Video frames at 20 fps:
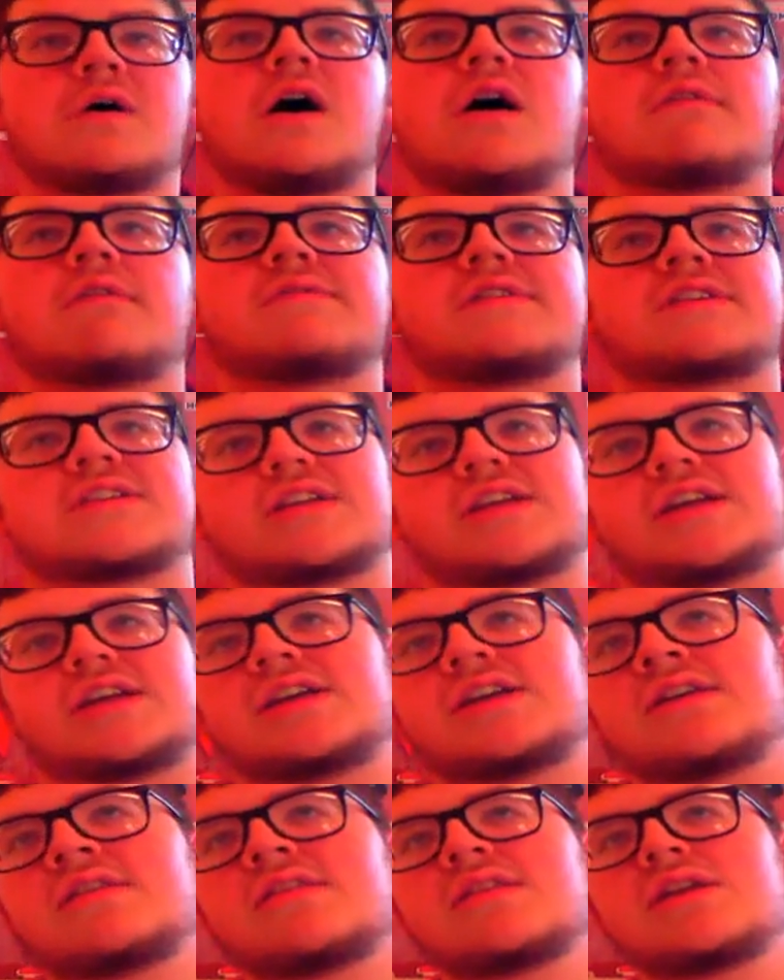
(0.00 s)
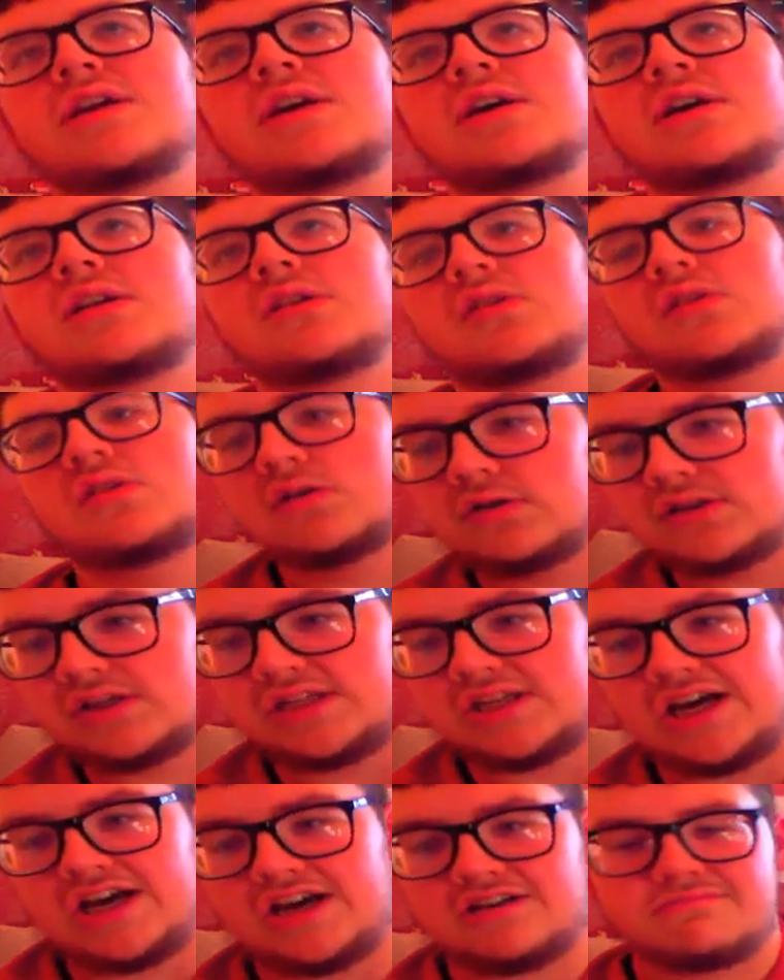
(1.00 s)
Sport, obviously. Look
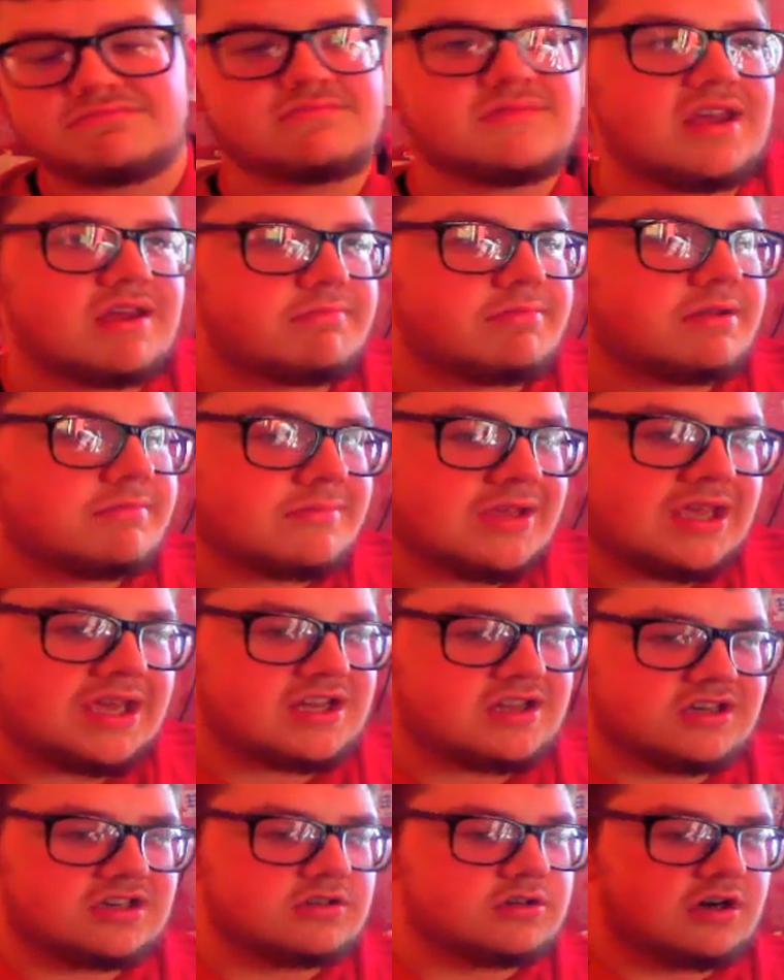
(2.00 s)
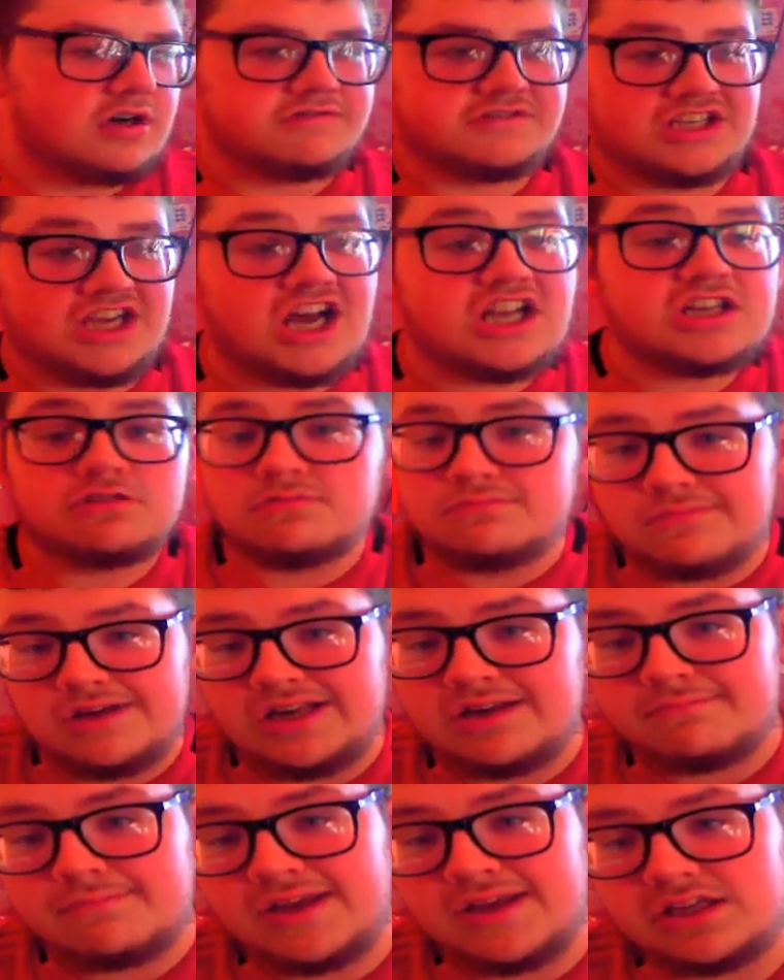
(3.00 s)
at that. Maybe make a note. Obviously, I don't
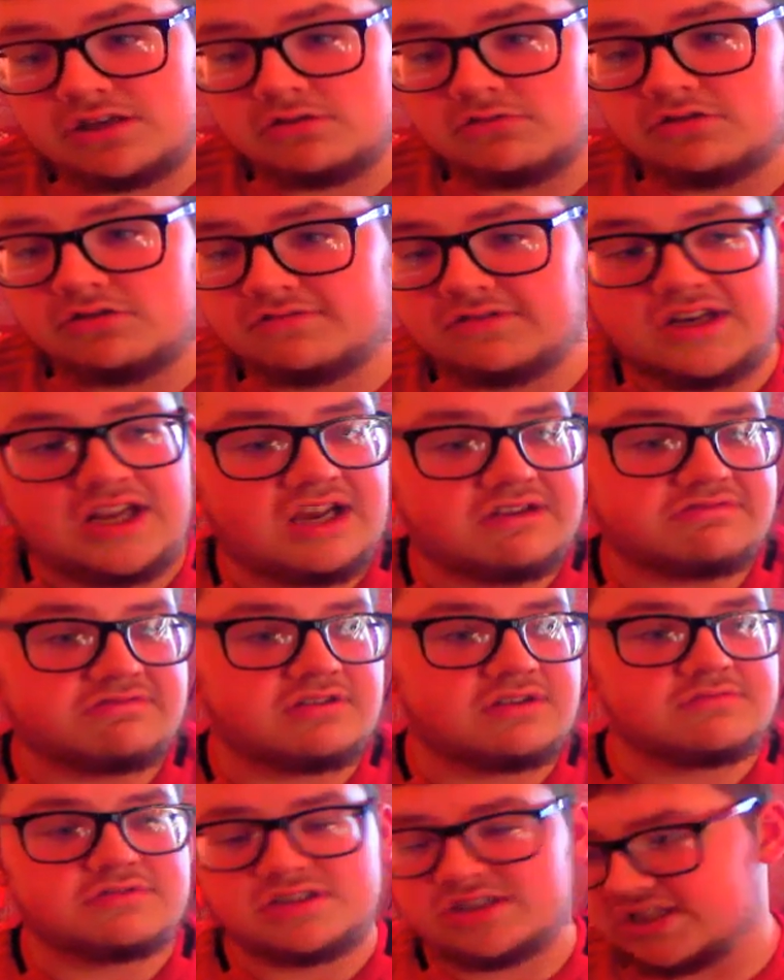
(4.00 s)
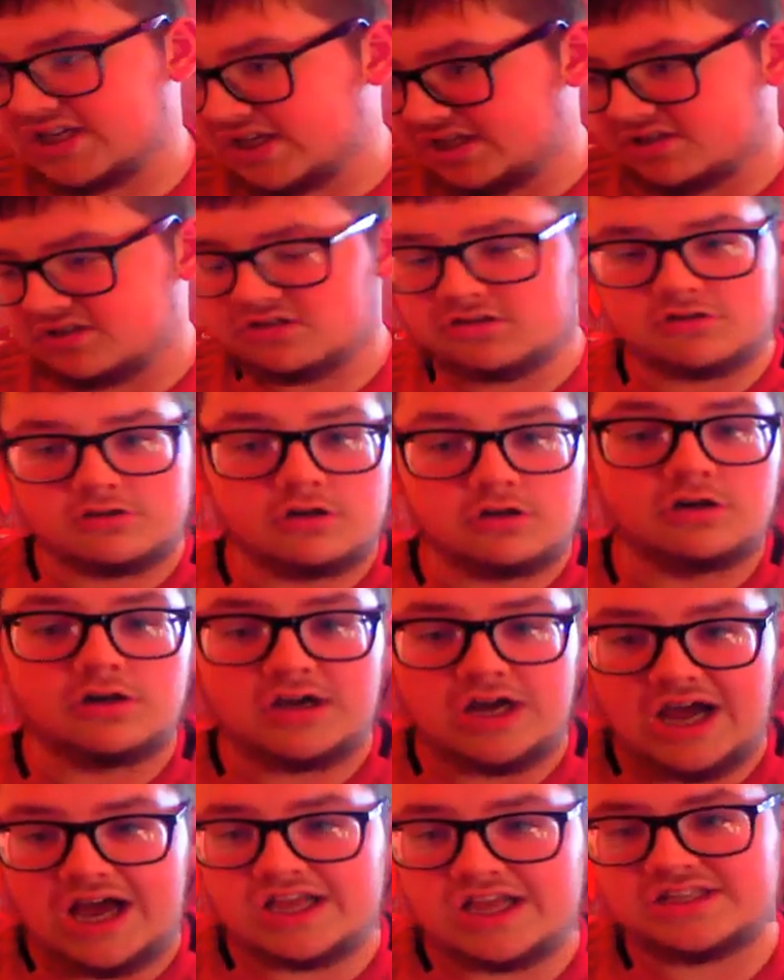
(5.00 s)
really make notes for live streams because I just
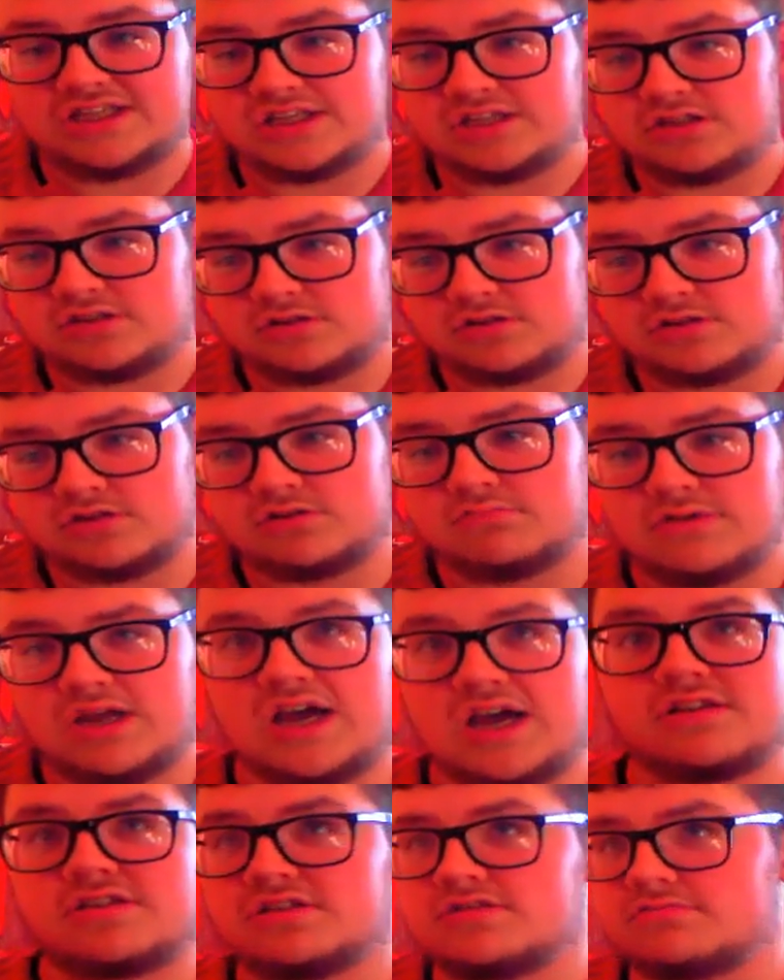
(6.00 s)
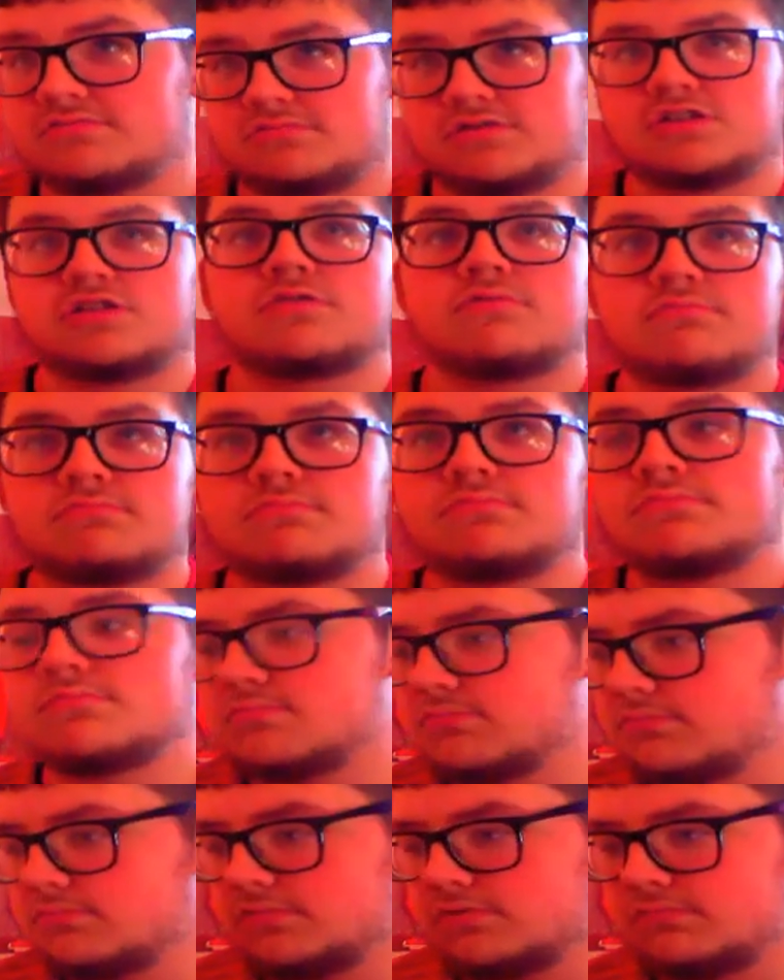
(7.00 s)
go as I just
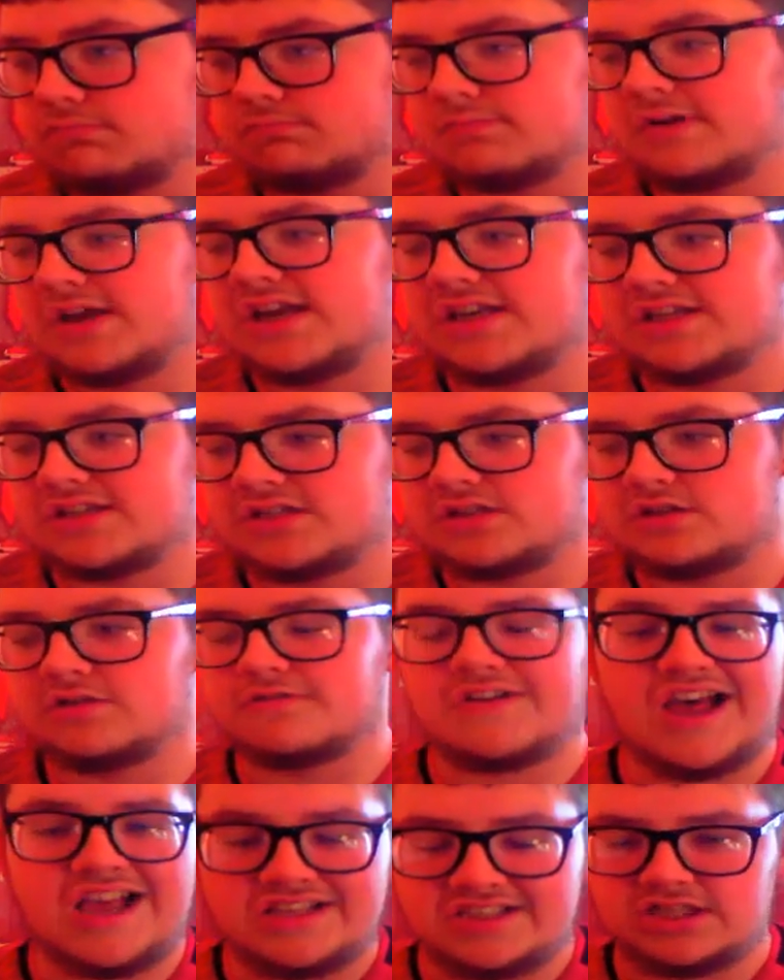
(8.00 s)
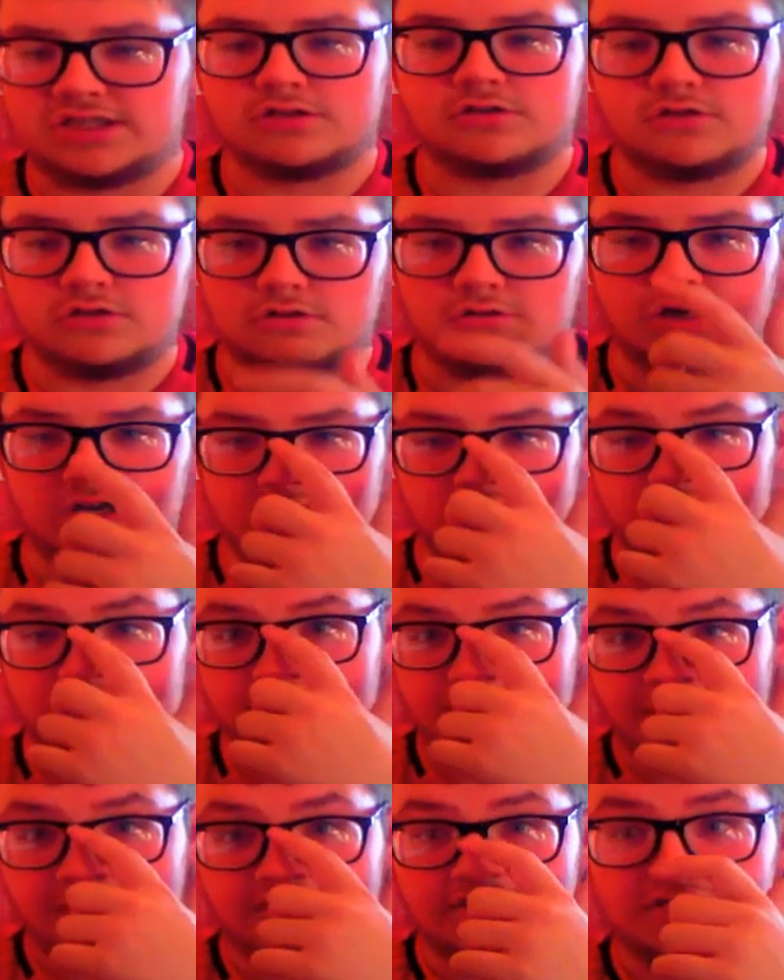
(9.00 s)
read and stuff as I go
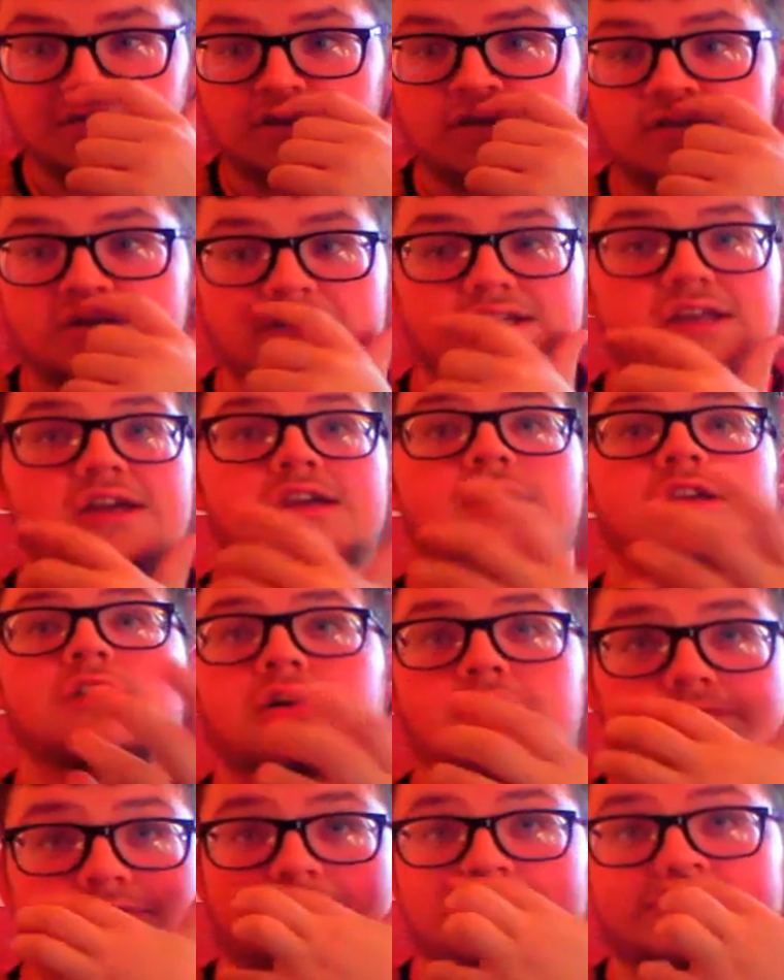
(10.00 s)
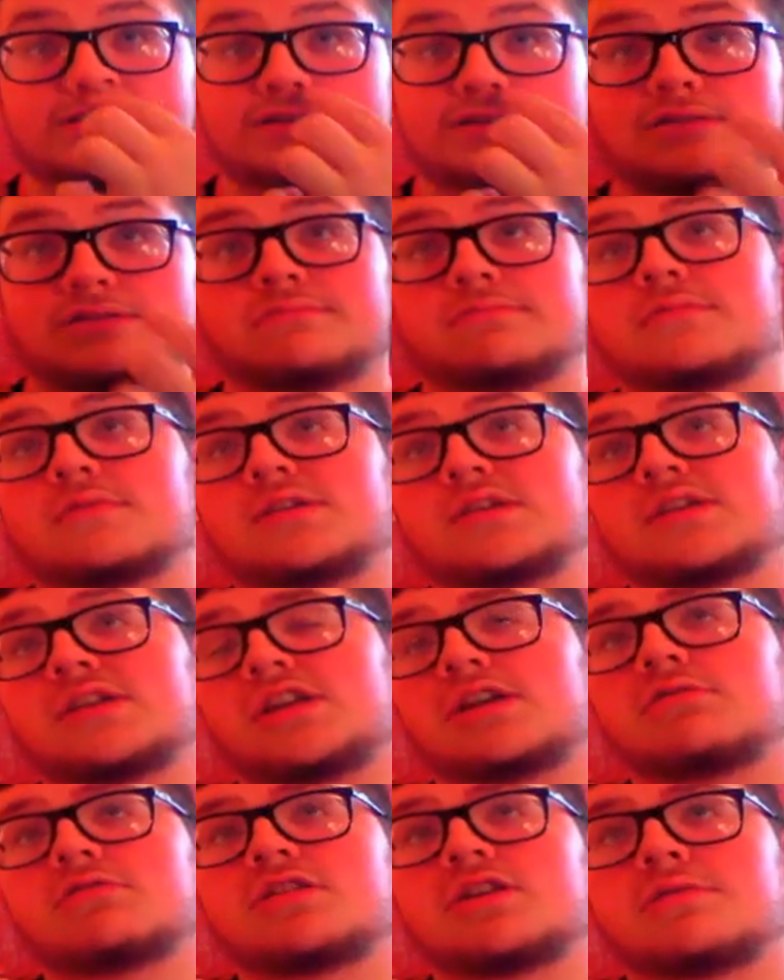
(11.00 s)
on, like a lot of other
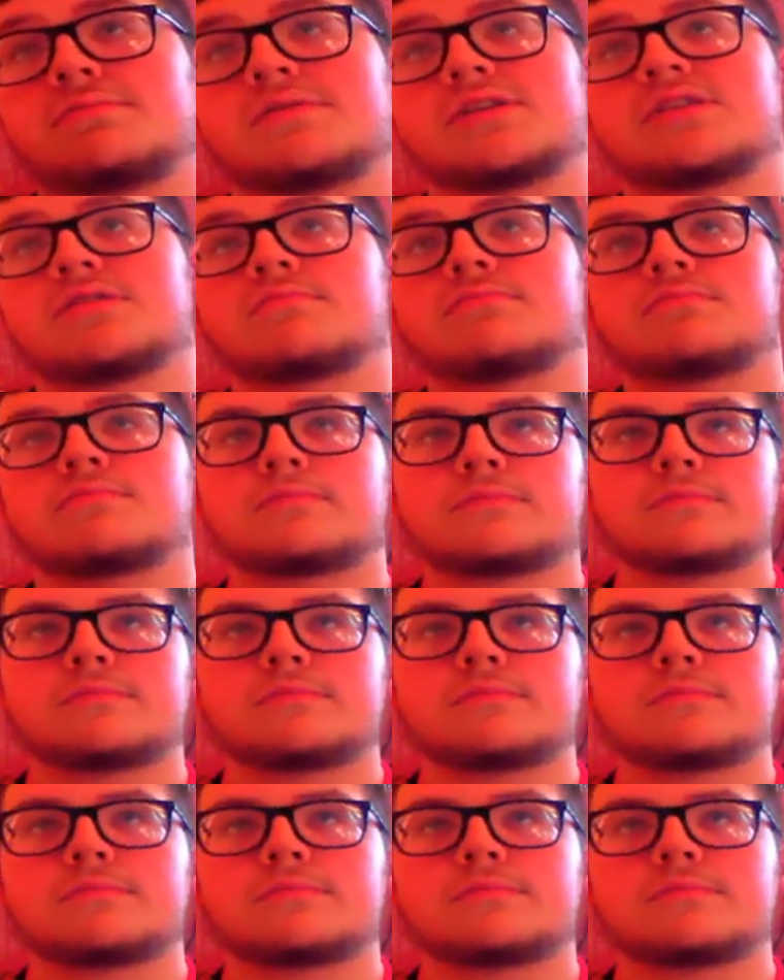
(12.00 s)
YouTubers.